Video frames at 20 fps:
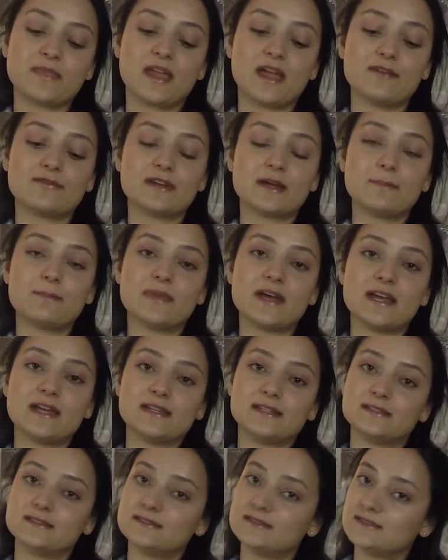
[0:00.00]
I've got my
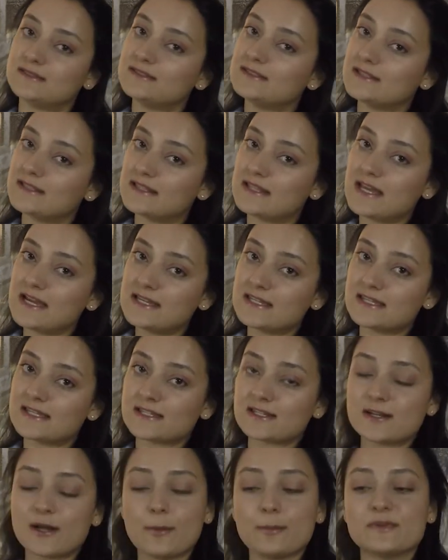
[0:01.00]
nice
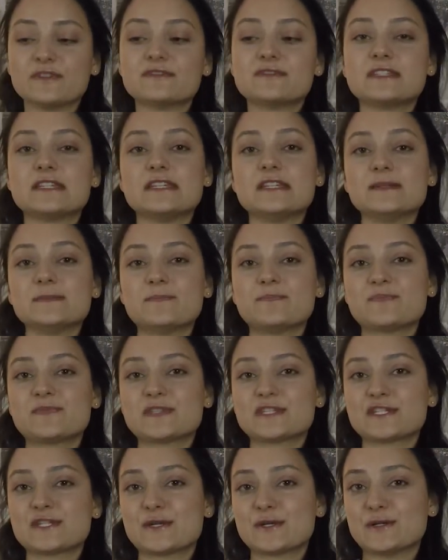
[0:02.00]
cup of tea,
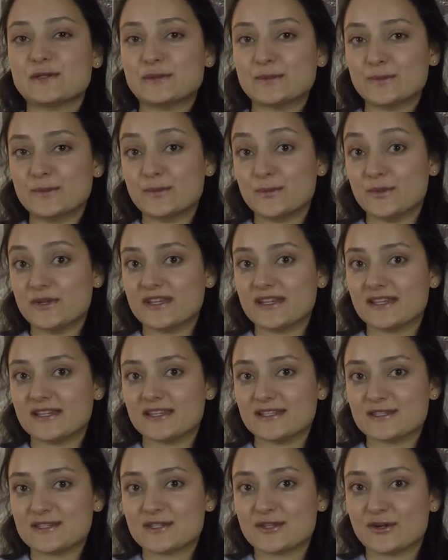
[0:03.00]
so we can
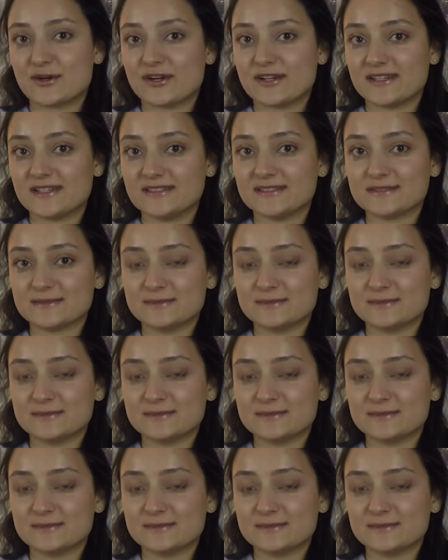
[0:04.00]
get started.